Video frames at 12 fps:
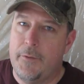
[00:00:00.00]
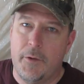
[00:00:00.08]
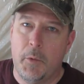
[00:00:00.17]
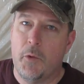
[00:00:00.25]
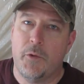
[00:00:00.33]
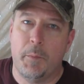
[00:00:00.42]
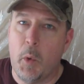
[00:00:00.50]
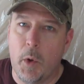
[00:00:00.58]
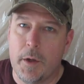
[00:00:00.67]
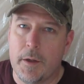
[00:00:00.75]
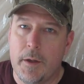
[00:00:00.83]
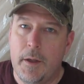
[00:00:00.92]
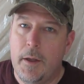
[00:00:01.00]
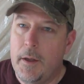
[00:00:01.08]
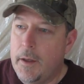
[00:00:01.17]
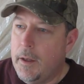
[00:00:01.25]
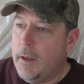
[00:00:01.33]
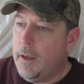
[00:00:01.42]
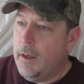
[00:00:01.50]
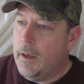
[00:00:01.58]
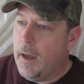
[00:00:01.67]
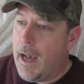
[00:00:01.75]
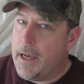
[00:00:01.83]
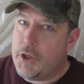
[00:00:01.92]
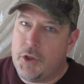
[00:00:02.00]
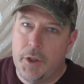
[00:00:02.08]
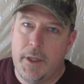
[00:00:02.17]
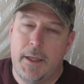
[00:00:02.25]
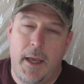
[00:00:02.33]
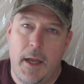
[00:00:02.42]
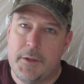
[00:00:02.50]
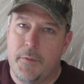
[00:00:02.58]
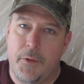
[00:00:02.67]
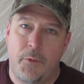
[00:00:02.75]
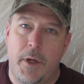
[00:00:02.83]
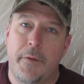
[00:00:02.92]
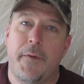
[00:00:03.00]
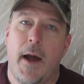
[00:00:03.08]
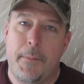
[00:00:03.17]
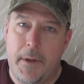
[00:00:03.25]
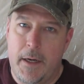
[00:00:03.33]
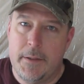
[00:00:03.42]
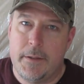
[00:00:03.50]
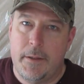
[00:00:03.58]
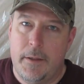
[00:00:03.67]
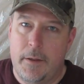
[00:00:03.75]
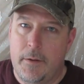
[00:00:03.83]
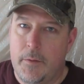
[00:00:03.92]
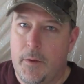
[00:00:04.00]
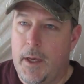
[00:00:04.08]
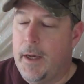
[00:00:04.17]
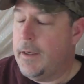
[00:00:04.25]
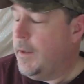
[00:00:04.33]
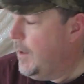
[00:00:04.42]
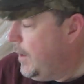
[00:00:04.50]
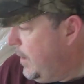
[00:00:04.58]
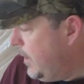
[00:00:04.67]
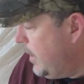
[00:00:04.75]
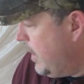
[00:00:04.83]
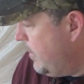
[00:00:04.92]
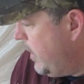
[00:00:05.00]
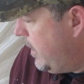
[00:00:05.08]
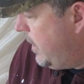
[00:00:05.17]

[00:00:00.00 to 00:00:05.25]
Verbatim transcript: is the most important. I shook the cans for three to five minutes, okay? Um,